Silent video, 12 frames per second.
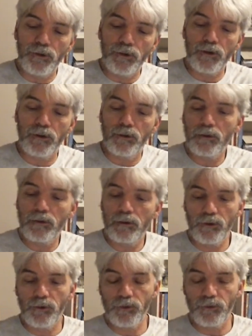The same
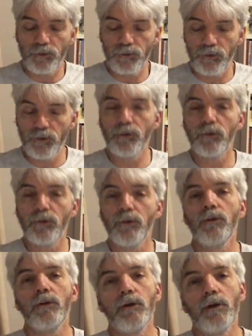reason for
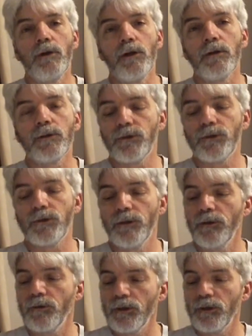this, why
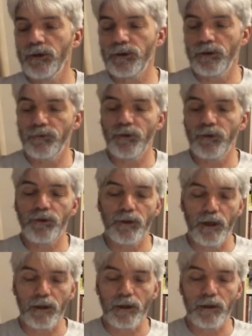in
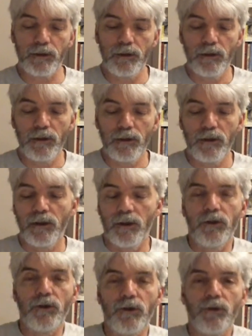Ezekiel, in this
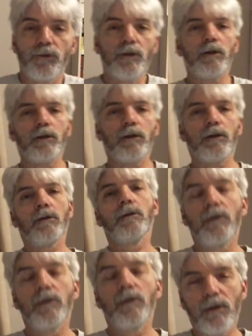new
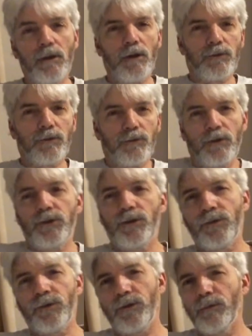English translation of
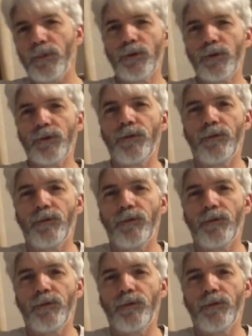the Tanakh,